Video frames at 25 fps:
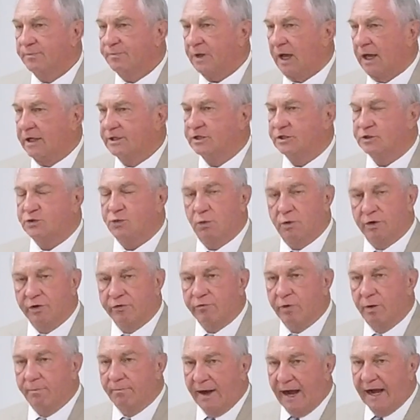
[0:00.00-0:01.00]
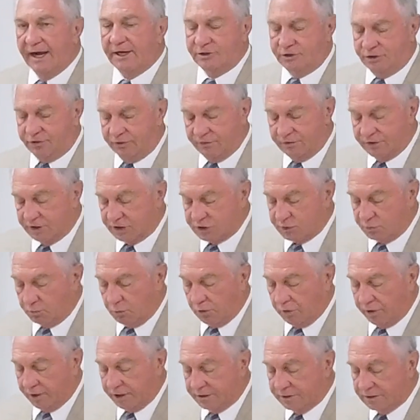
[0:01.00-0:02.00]
I just want to remind you this
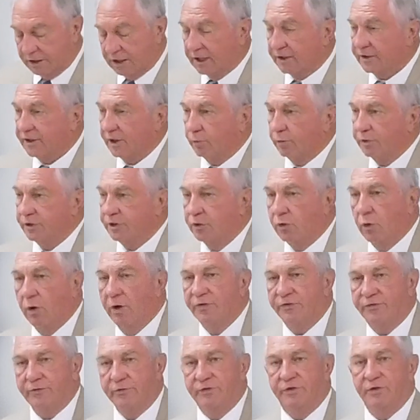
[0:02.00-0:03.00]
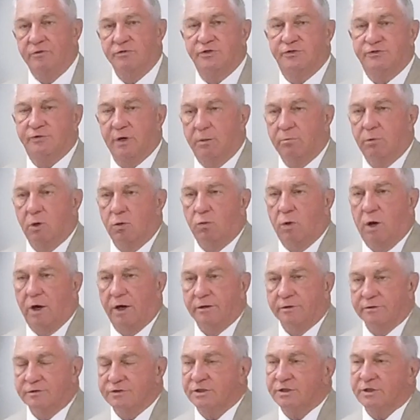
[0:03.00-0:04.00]
morning that when you're going through those troubled
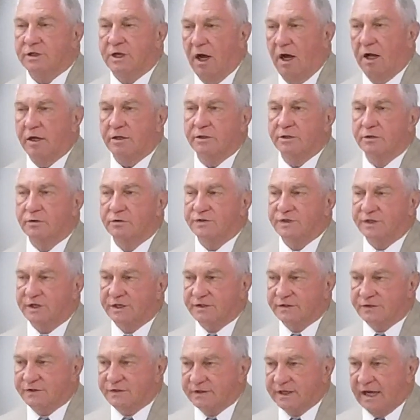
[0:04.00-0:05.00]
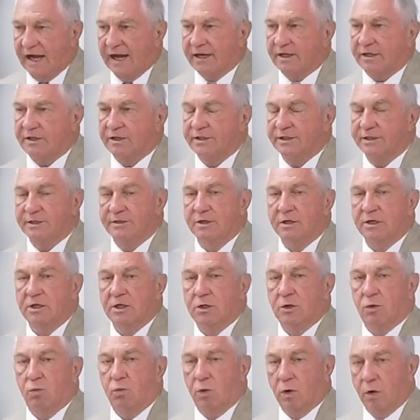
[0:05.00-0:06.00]
waters, God knows exactly
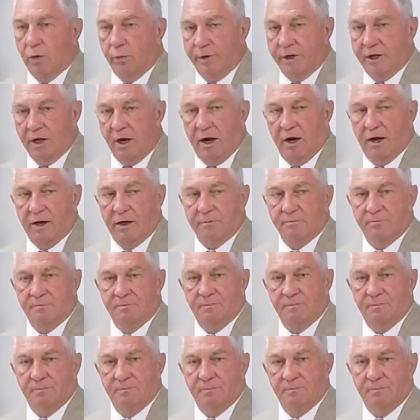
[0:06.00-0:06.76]
where we are.